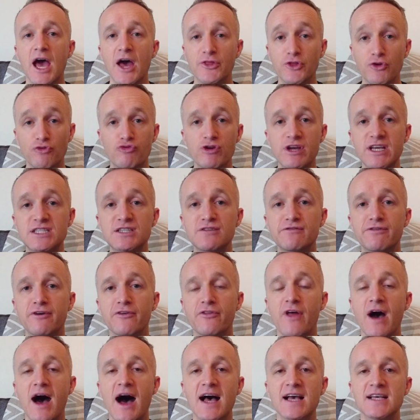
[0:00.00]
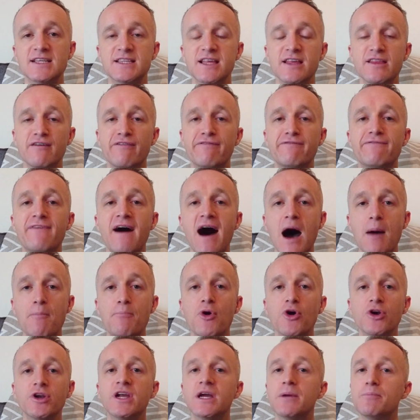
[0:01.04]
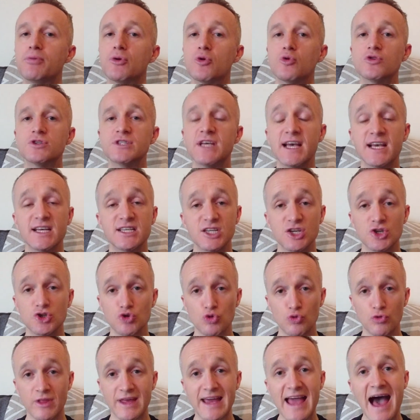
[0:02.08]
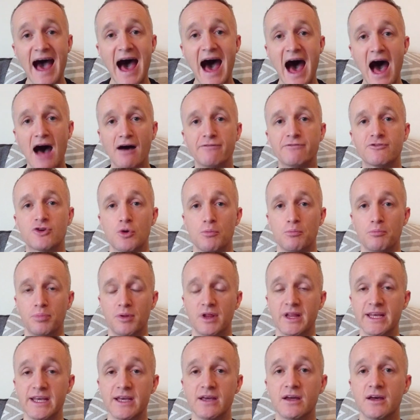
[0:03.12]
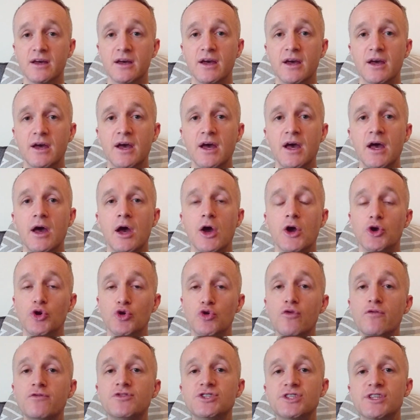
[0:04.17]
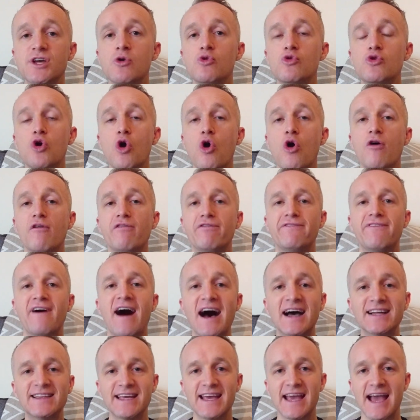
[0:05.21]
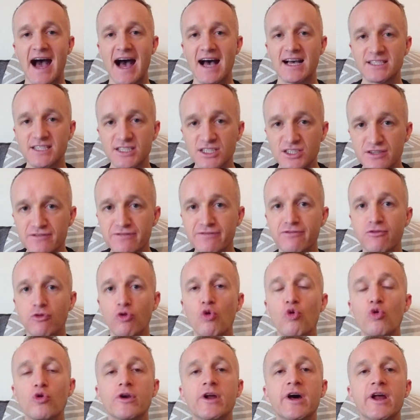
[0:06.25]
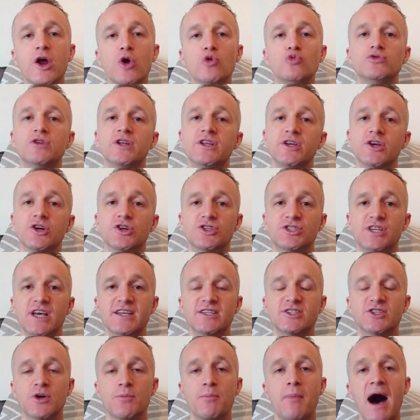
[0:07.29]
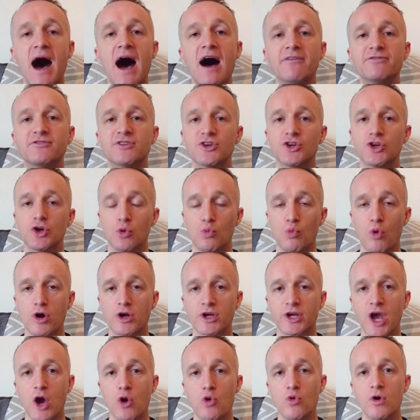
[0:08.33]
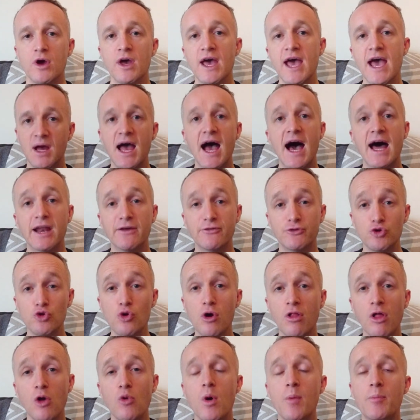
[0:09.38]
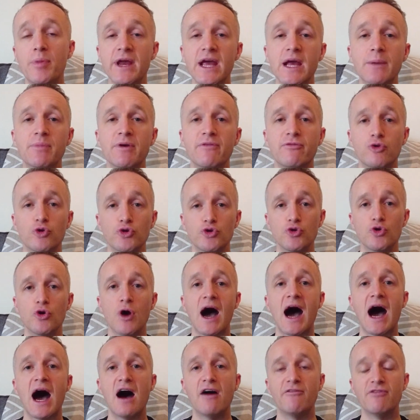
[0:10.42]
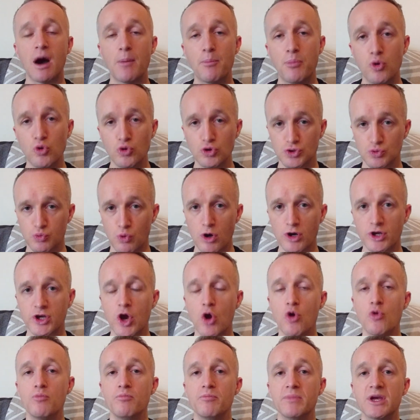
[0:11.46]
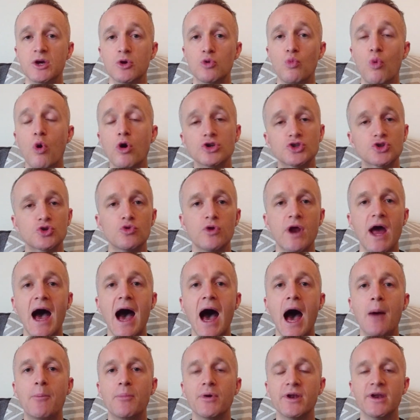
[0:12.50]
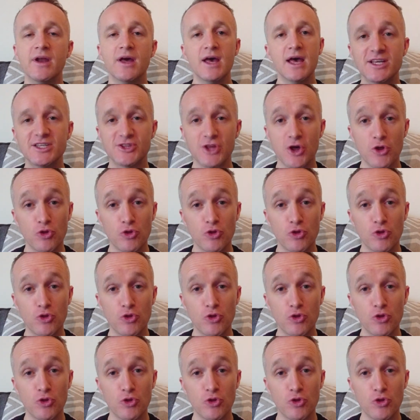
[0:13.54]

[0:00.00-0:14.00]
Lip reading: And the reason for that is that the fat burning process is only half complete. You've still got fatty acids floating around in your system after your workout, and if you allow a break before you have a post-workout meal, what's going to happen is